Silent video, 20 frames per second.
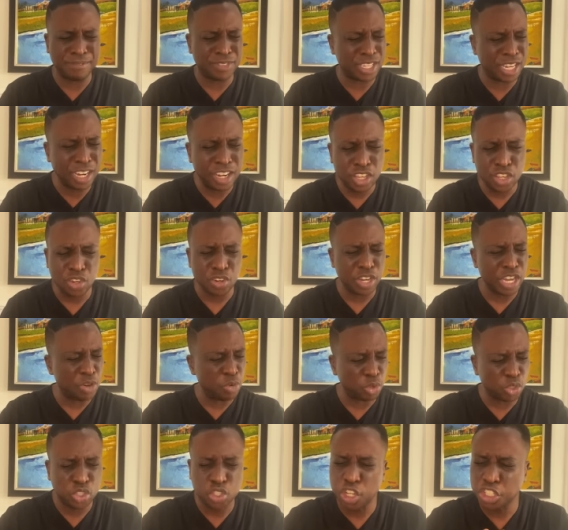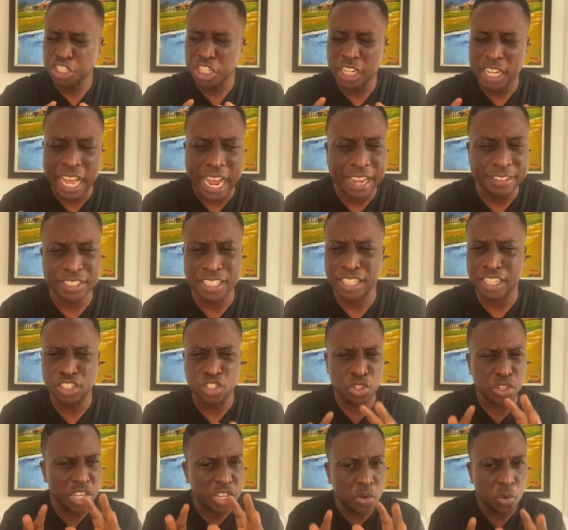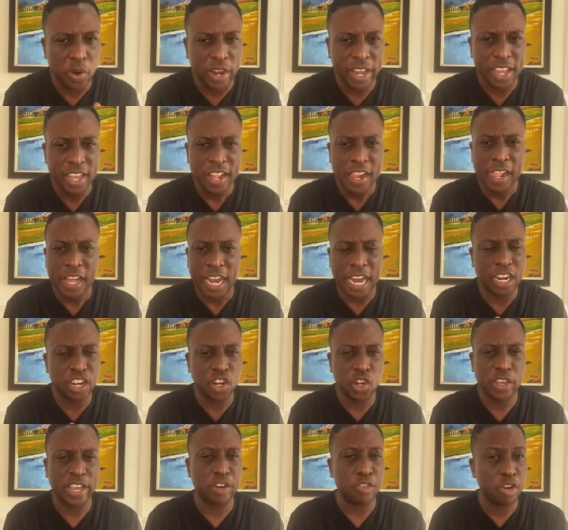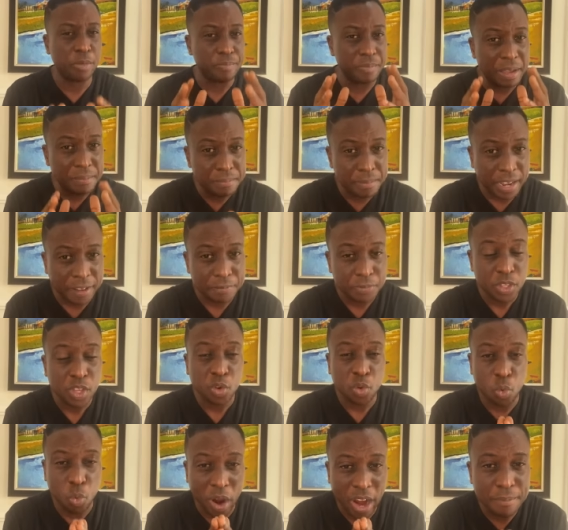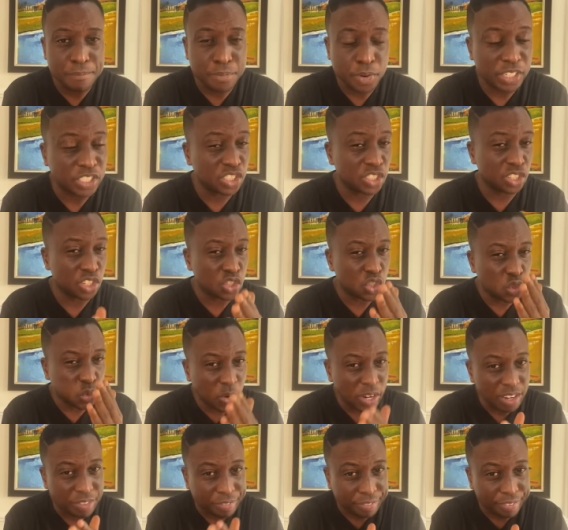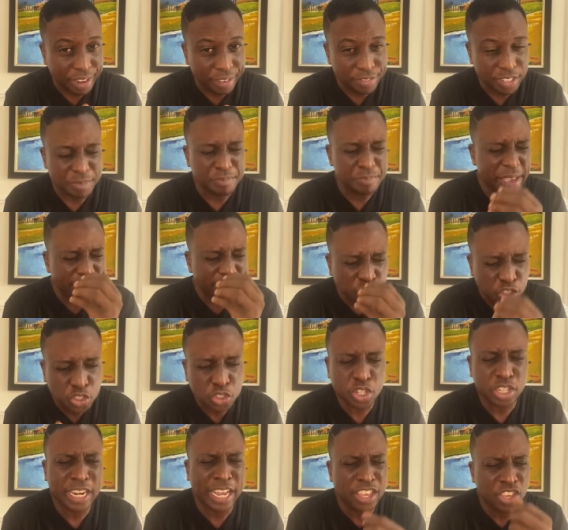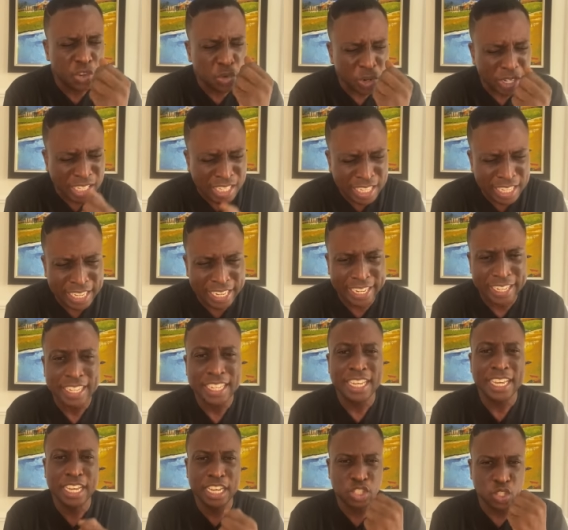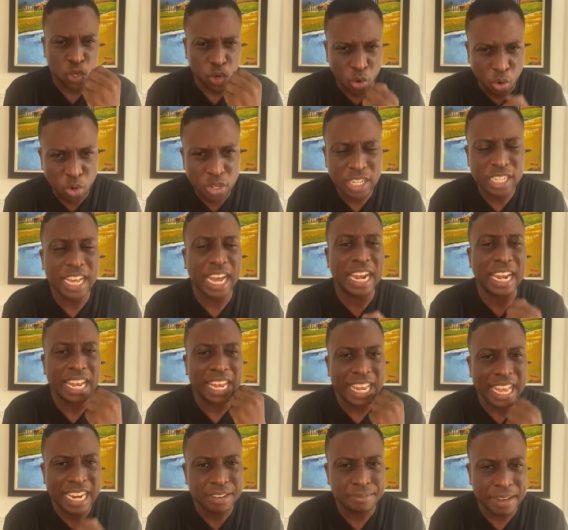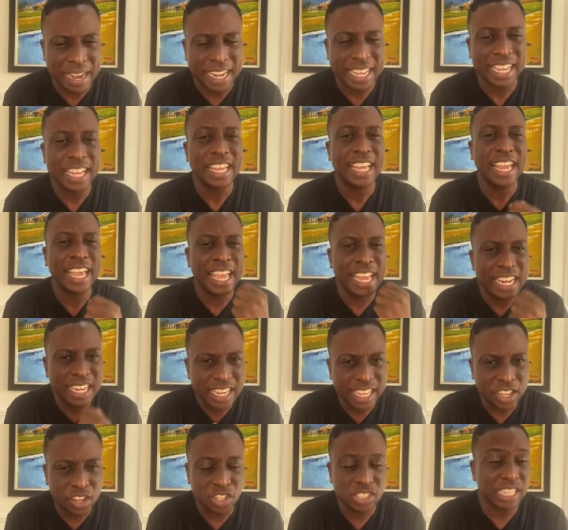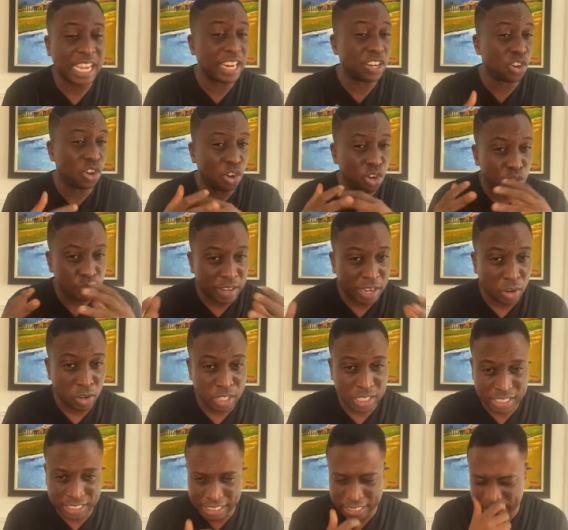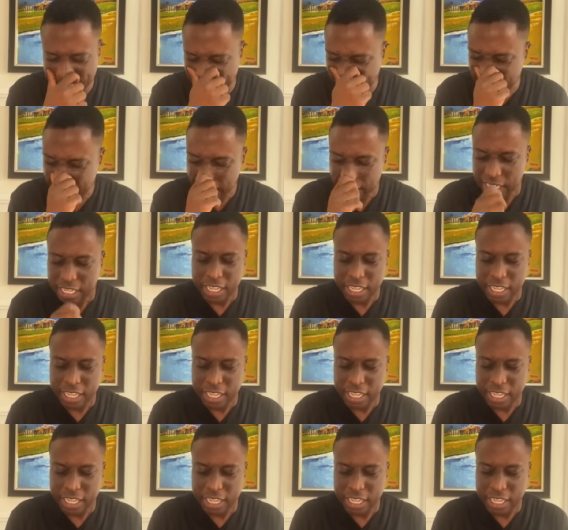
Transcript: I'm telling you, it will touch lives in a unique way. Hallelujah. Remember, wine pressing on the 25th. Make sure that you are here. It's holding a Landmark in Lagos and all of our Woo. other centers.